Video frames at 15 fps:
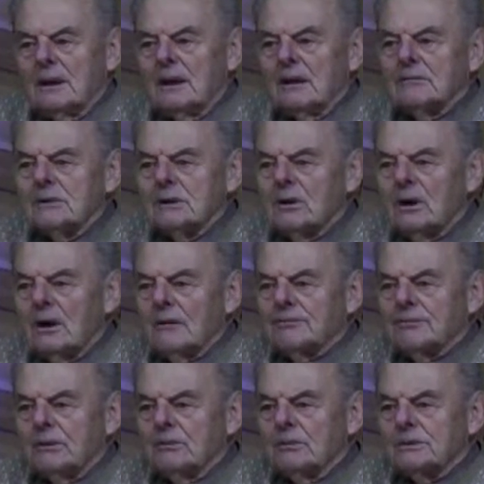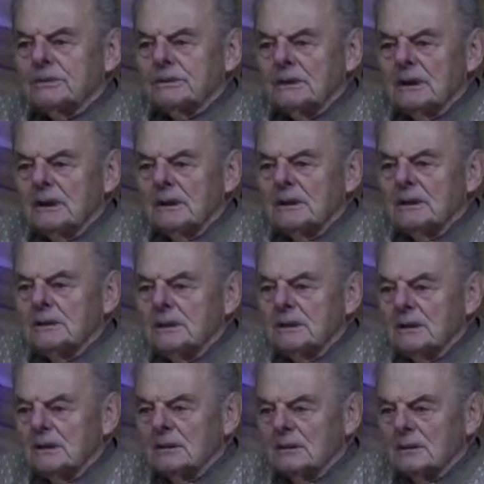having coffee with
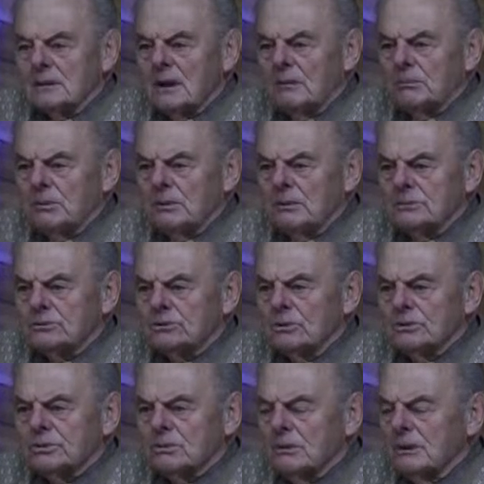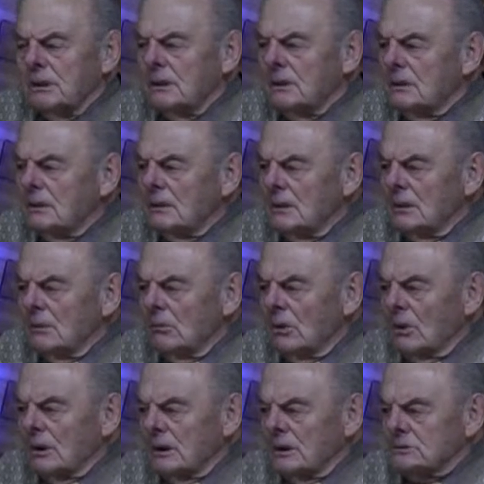Elaine a couple, 2 or 3
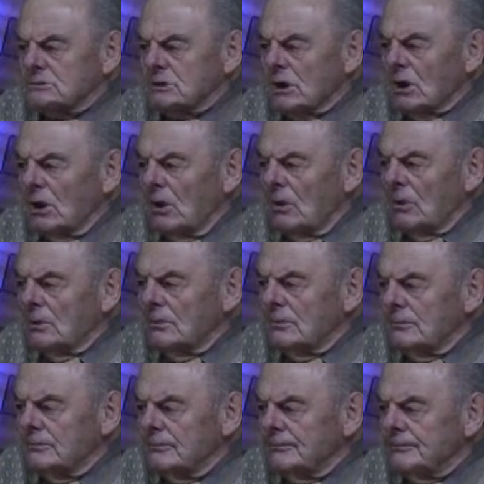mornings ago,